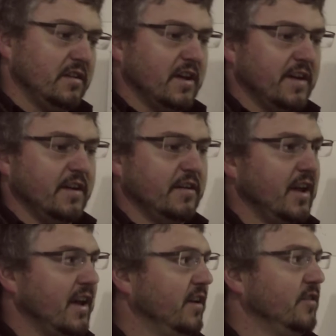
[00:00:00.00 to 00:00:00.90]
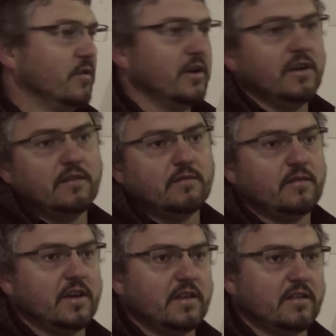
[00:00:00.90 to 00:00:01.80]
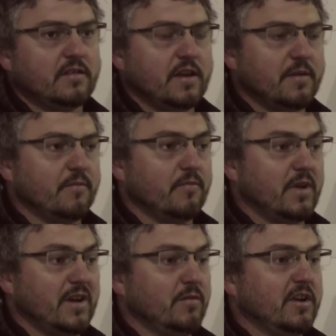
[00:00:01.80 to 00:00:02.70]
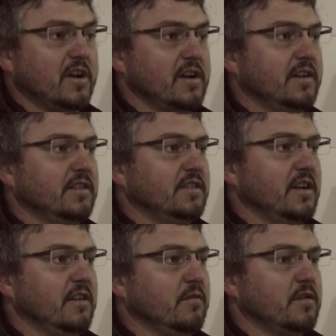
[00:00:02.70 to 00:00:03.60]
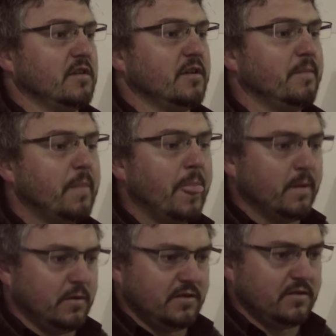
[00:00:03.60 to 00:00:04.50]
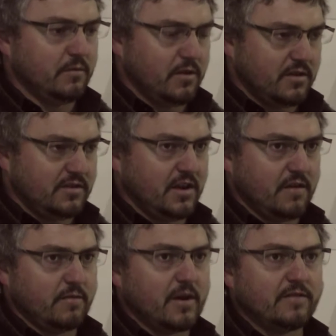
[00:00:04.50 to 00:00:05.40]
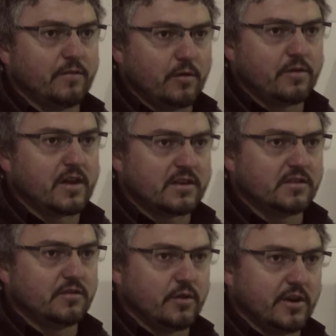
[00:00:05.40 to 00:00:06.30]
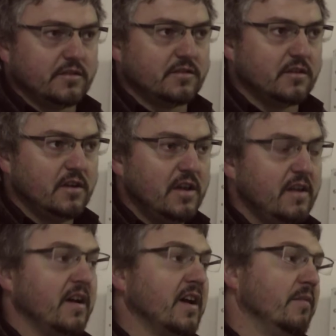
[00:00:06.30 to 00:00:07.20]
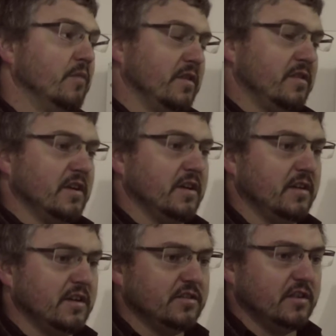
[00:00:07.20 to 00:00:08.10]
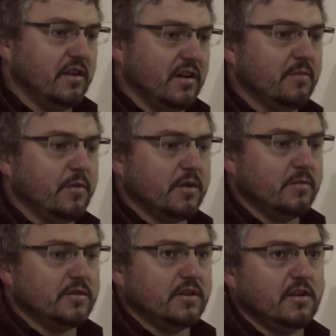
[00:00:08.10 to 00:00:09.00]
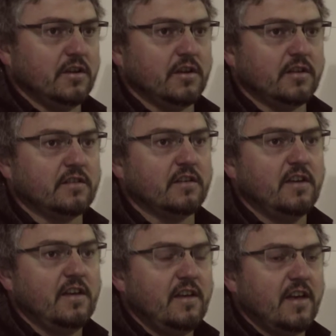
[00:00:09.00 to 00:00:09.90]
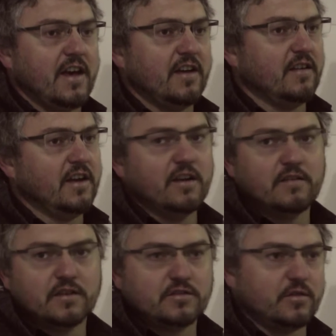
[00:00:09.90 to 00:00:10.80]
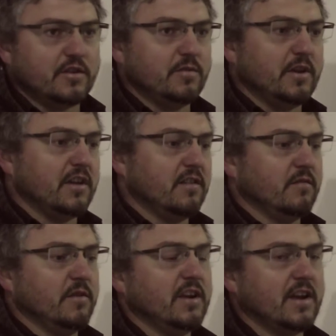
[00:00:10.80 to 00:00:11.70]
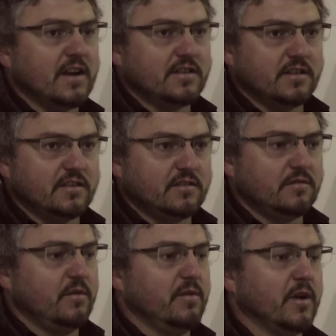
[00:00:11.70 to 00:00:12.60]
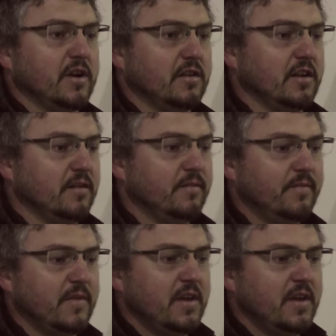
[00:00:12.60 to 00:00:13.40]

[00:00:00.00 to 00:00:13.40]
download any drawing, and we're currently sitting with a set of about 4,000 drawings with the engineering department included. And any of those drawings we can access remotely.